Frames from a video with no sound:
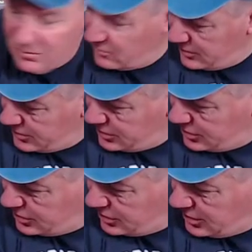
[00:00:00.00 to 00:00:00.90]

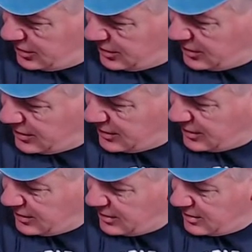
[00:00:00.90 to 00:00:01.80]
which uh,
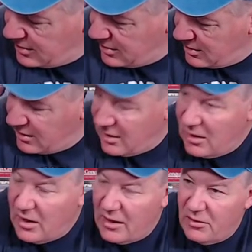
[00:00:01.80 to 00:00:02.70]

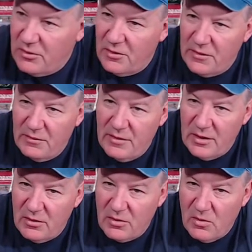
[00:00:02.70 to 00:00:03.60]
I don't know if the
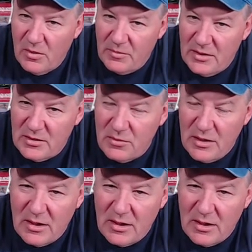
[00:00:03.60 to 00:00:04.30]
video will go up this week.